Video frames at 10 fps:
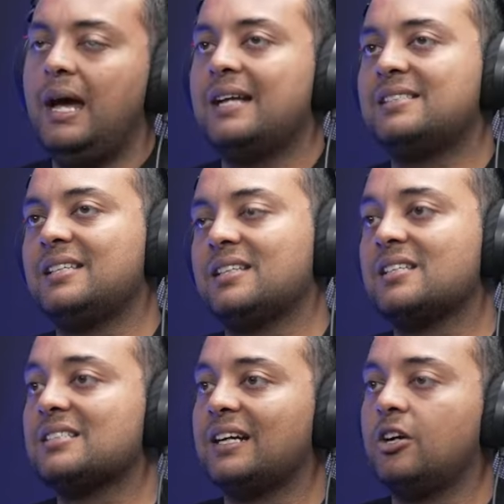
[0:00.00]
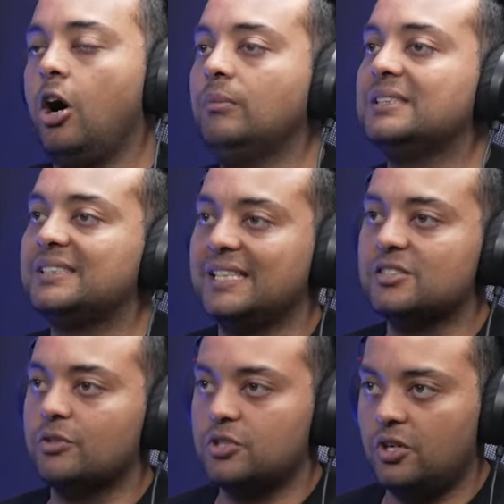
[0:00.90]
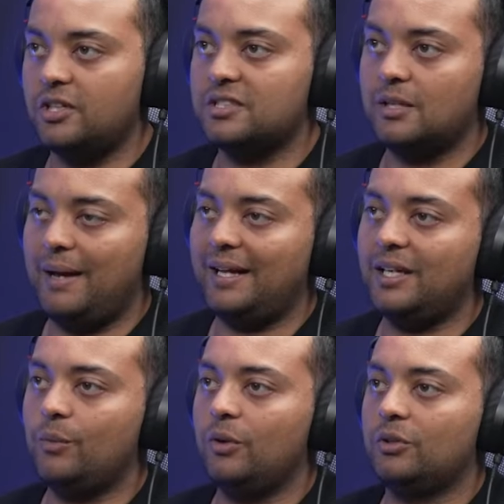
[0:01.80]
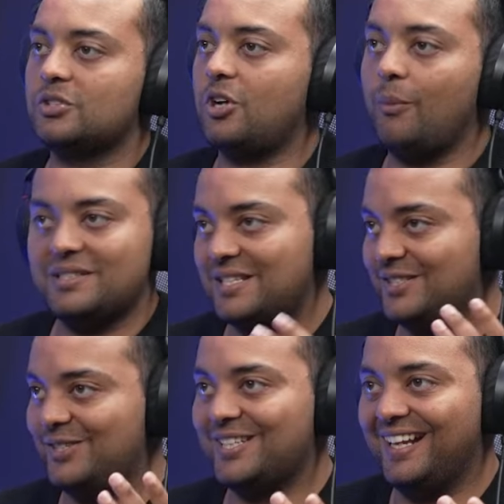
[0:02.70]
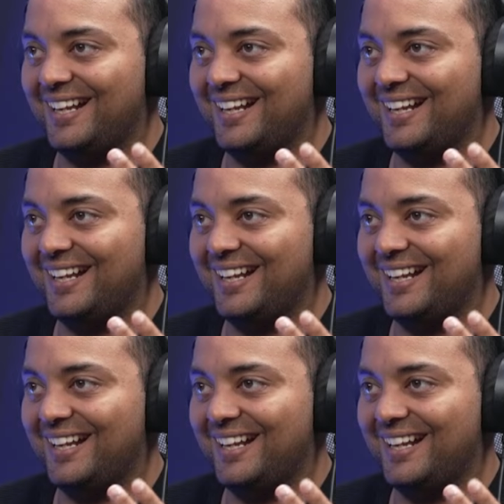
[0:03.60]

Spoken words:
And see, this is like common sense returning to the banking world because common sense used to